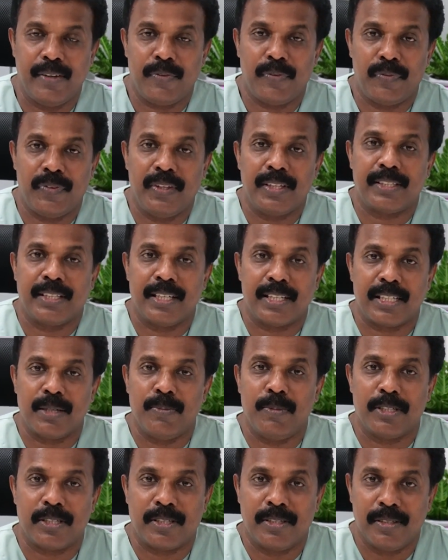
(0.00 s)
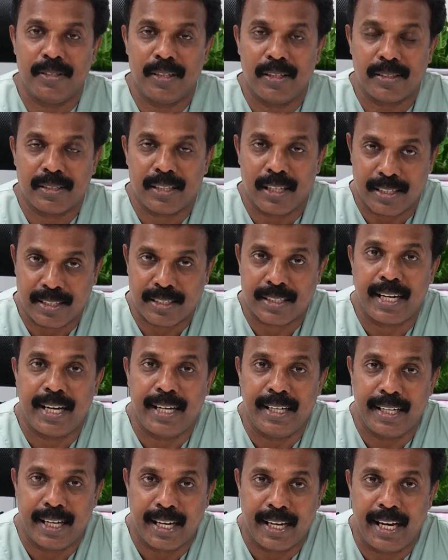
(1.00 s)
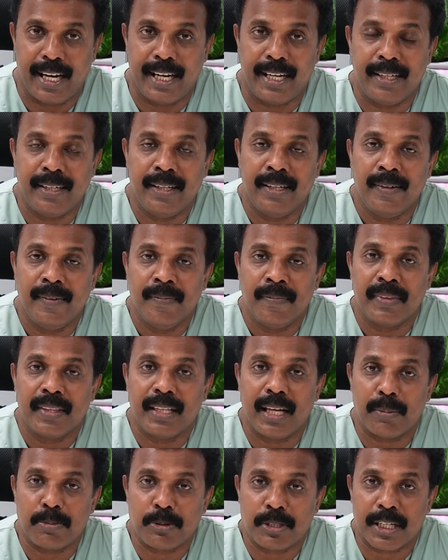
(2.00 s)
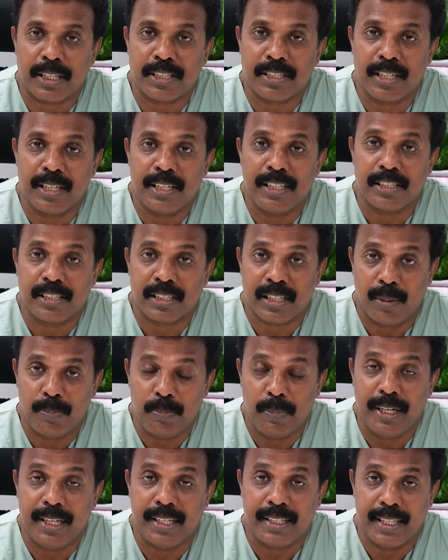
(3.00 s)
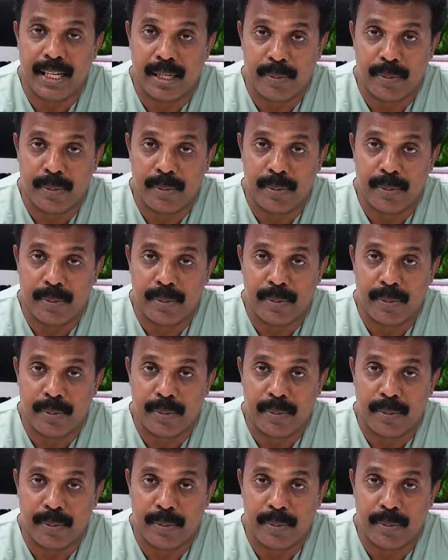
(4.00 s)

if the system is sustained again, the obstruction is complete.